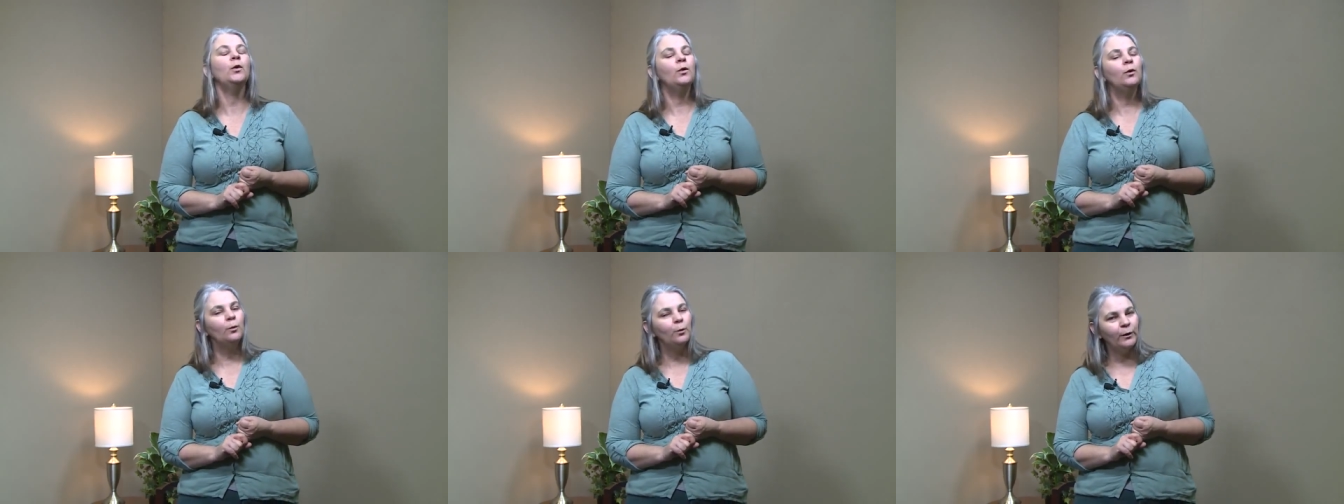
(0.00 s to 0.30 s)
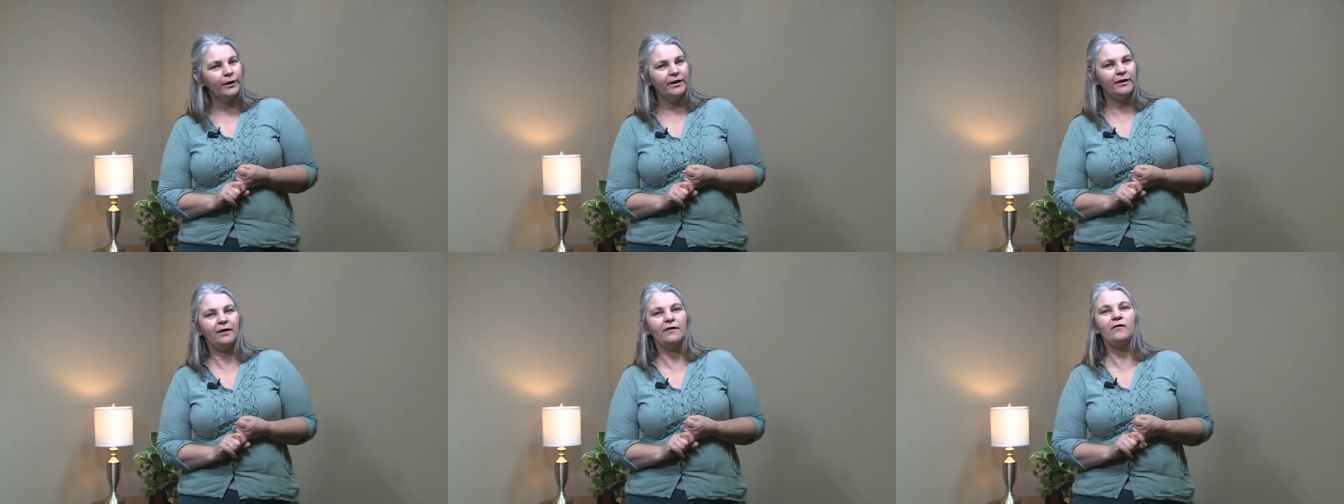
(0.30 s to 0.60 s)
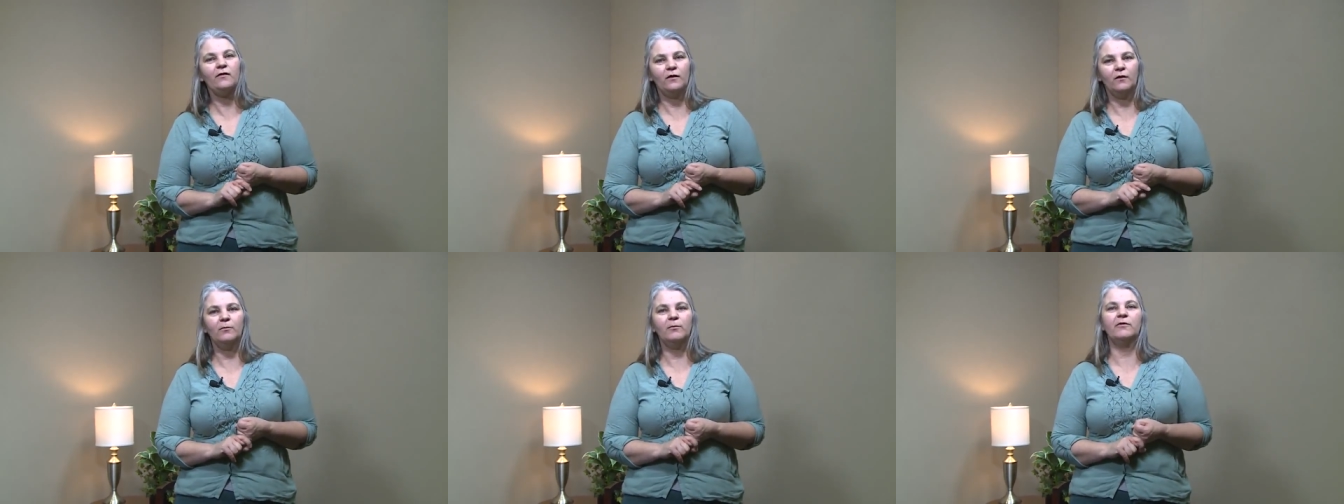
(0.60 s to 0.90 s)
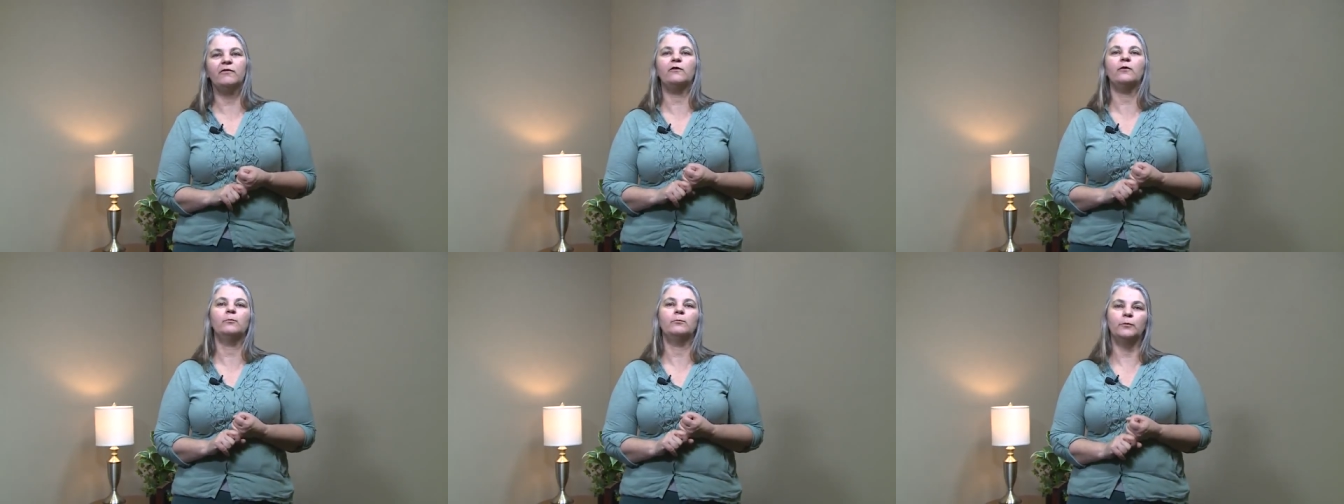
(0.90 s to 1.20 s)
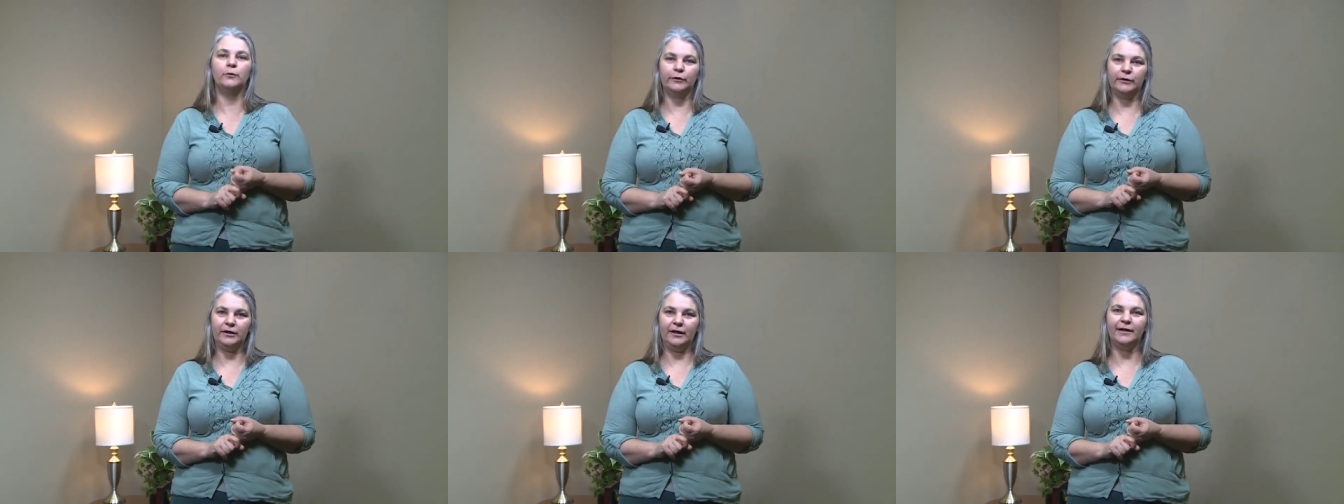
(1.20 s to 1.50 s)
we as humans are
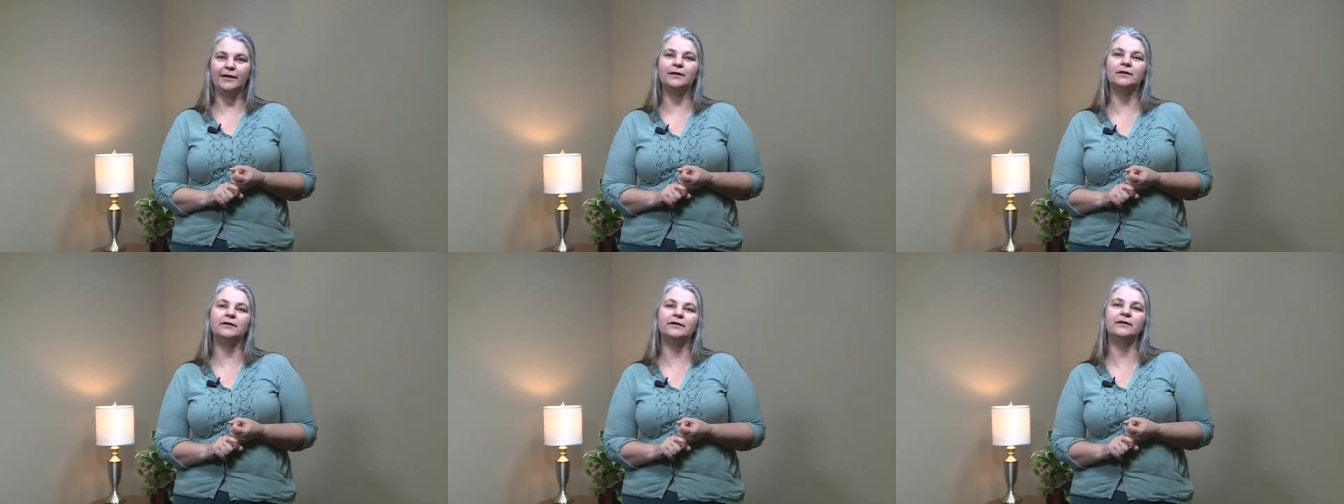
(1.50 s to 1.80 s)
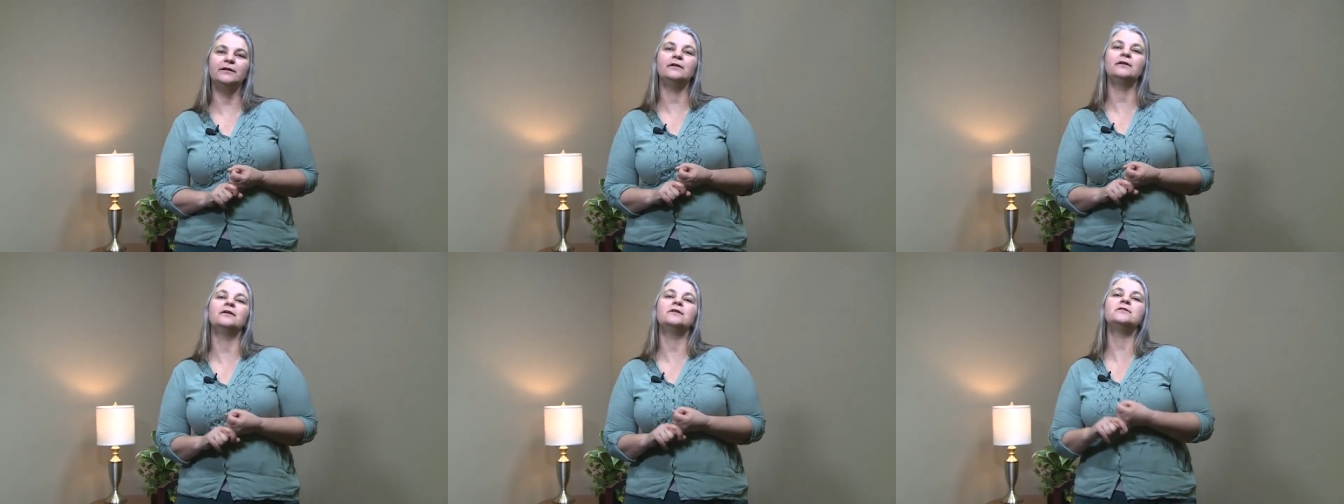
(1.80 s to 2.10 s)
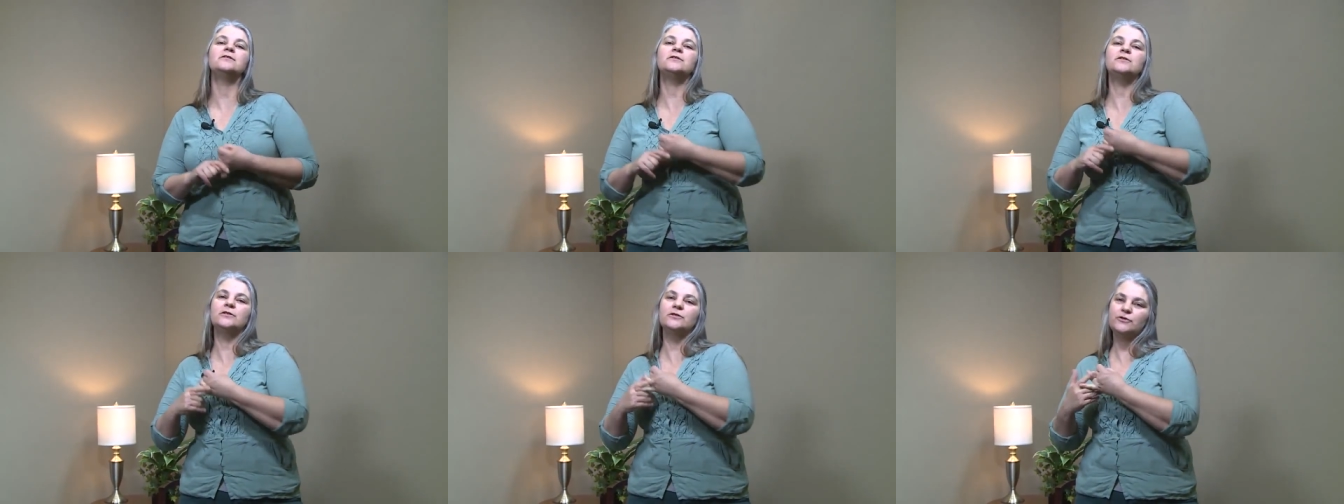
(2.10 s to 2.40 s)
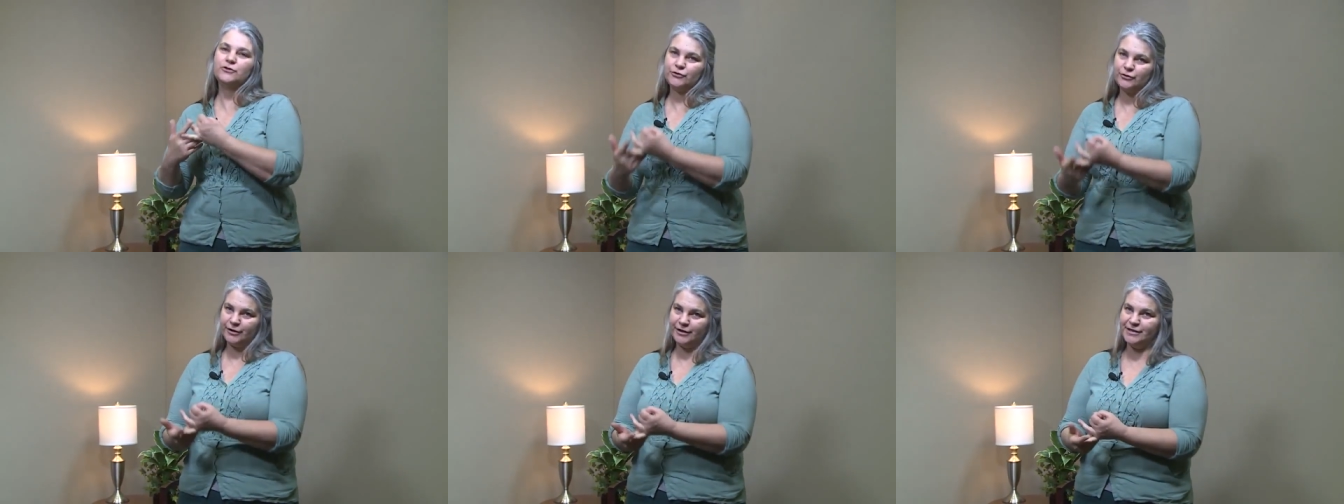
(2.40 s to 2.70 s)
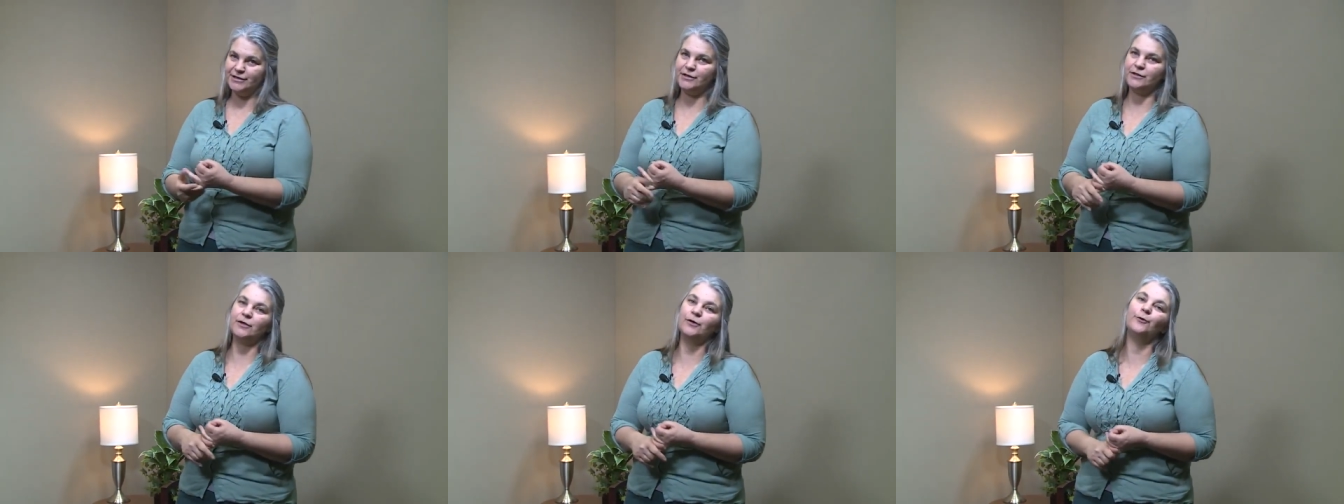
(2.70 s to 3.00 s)
more likely to try
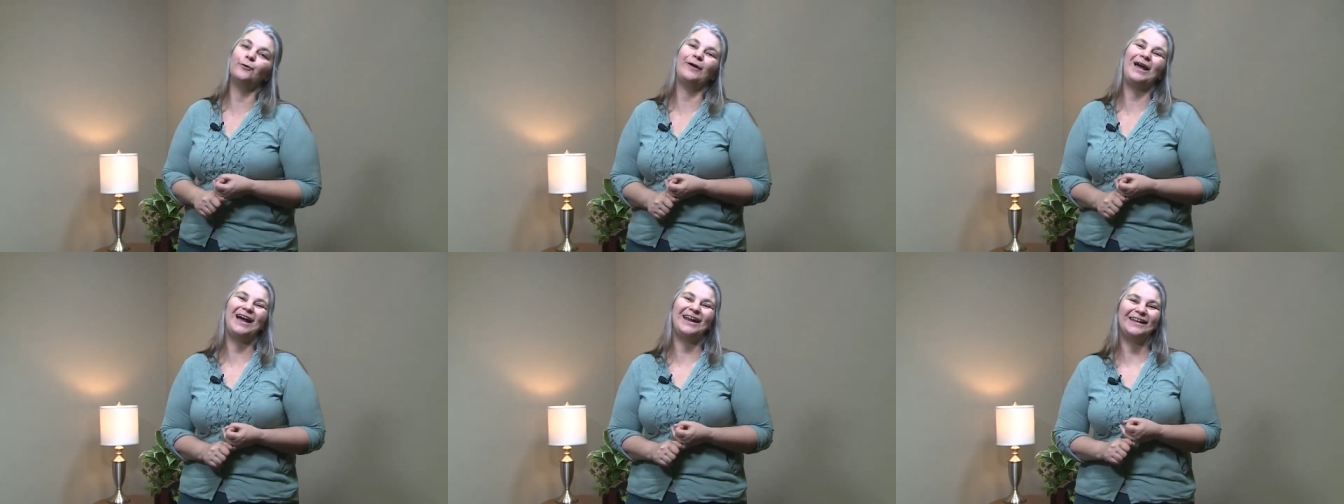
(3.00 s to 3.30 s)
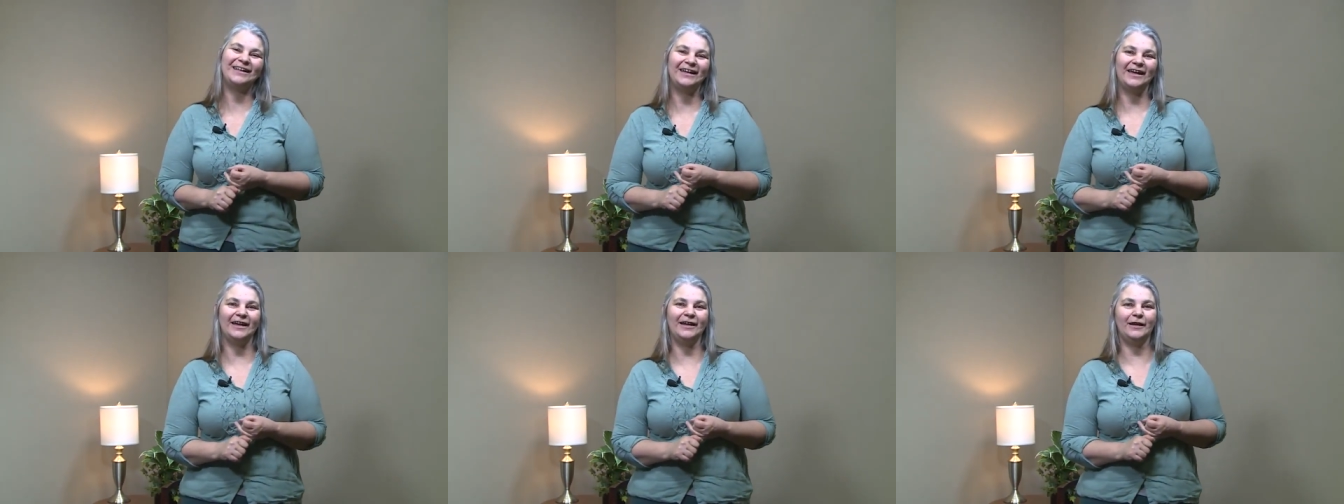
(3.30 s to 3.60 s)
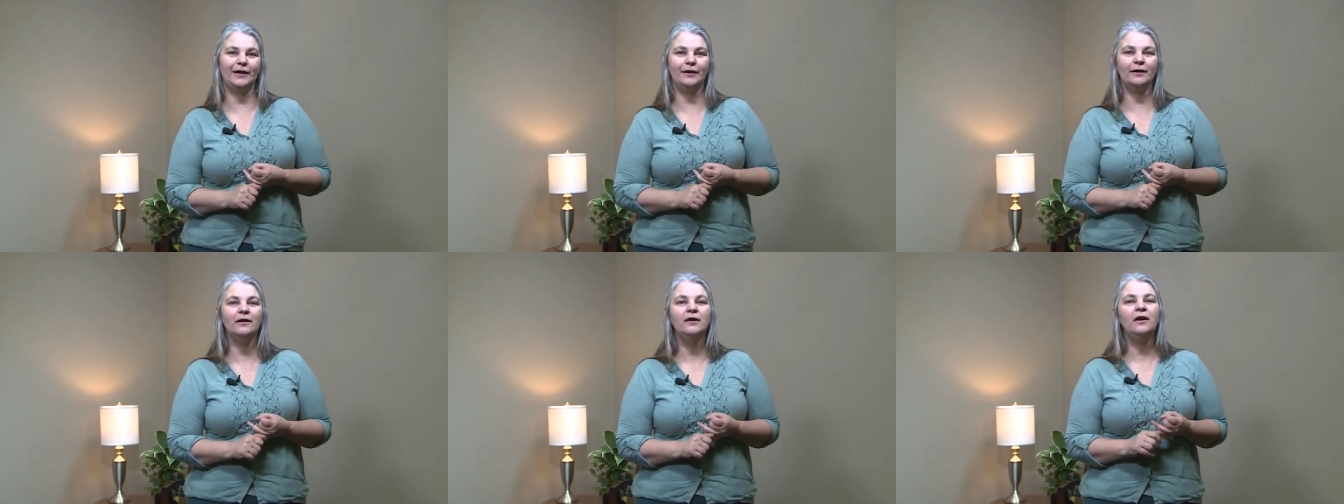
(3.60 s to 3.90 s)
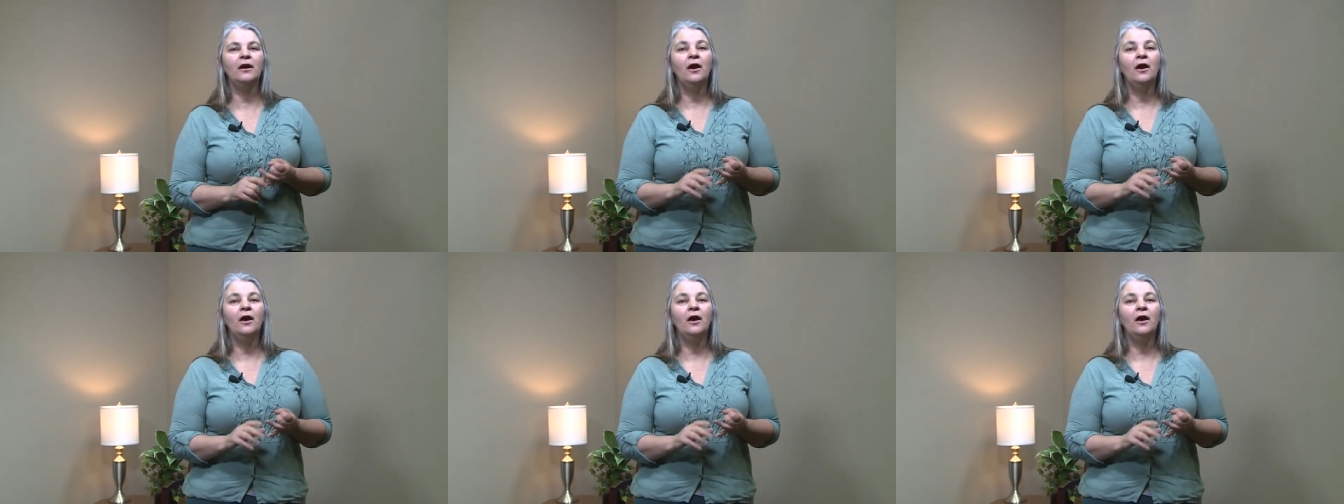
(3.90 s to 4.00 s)
to eradicate it